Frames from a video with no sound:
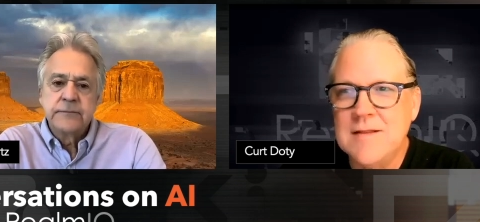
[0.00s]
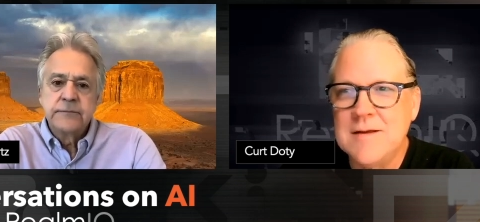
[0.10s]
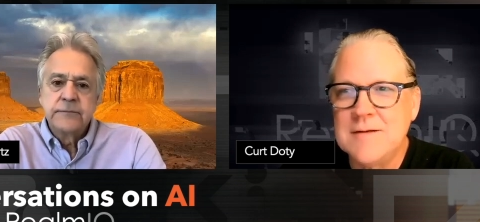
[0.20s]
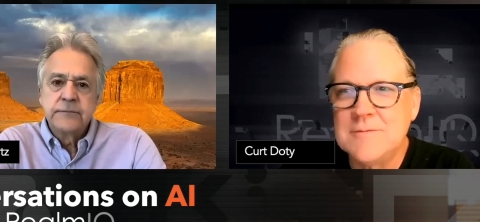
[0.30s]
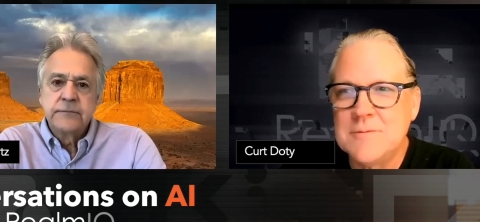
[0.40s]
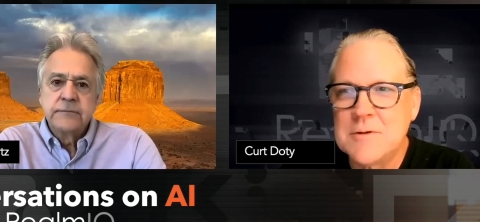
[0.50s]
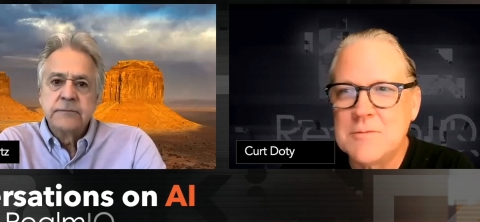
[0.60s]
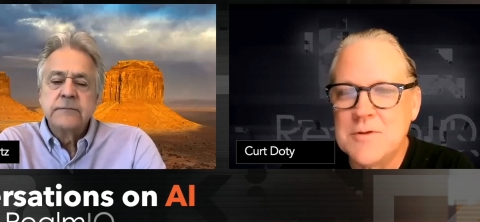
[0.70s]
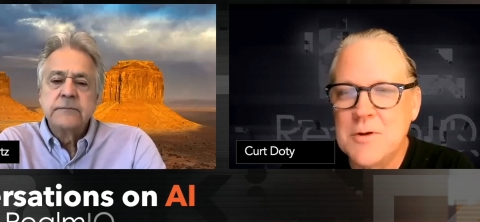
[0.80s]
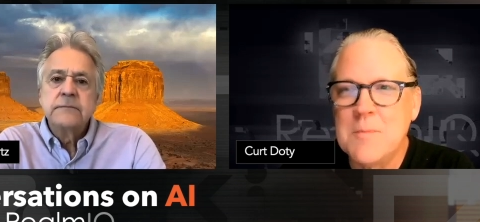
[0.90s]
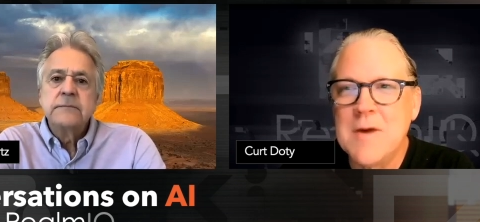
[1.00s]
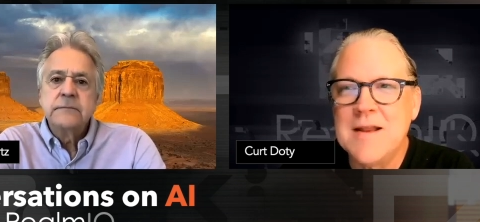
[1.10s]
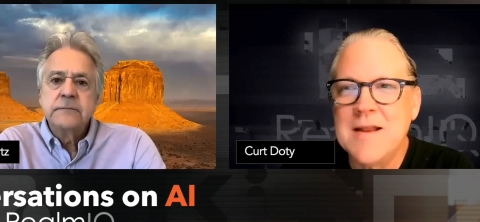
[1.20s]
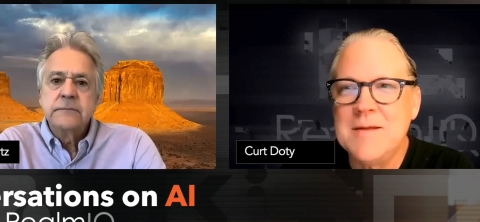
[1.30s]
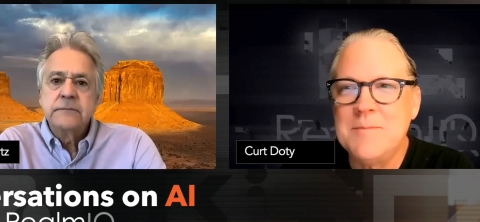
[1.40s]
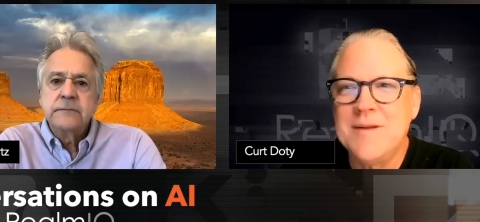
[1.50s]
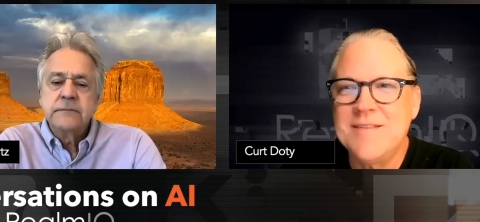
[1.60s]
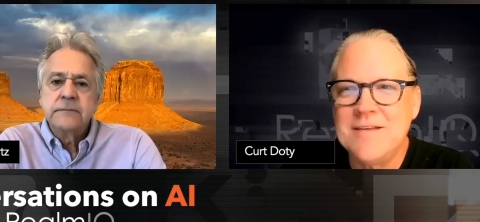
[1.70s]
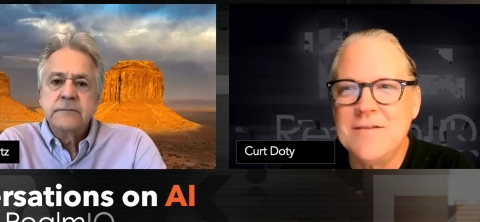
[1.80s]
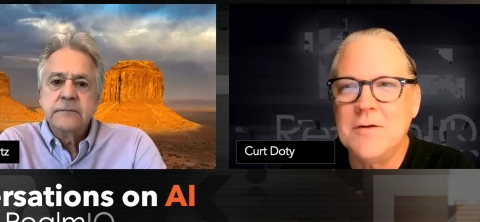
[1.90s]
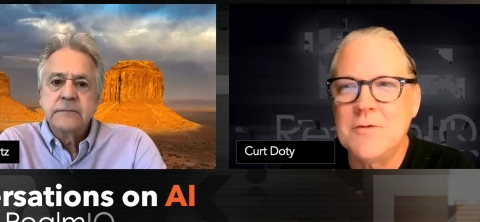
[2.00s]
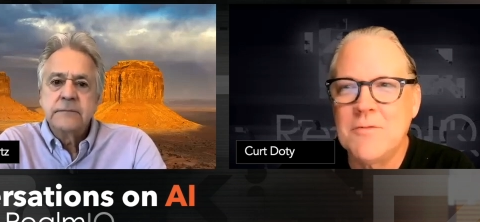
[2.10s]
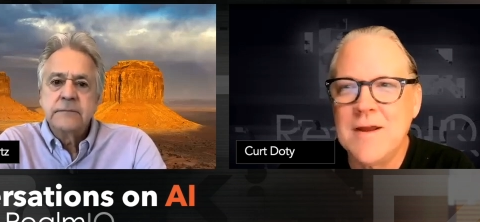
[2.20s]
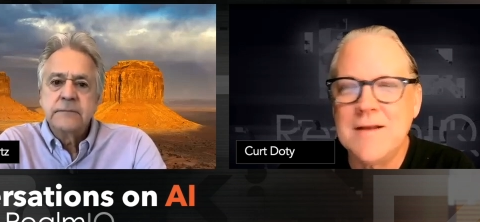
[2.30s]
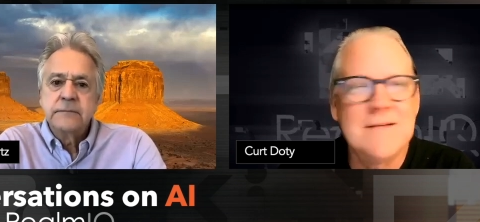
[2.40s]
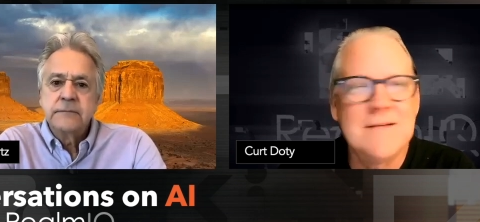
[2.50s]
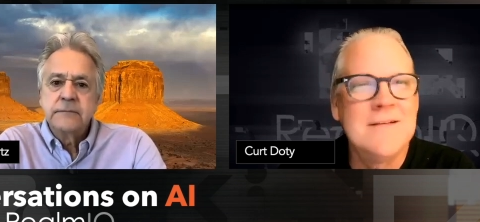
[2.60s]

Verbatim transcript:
Speaker 1: They work with no money, but they tell great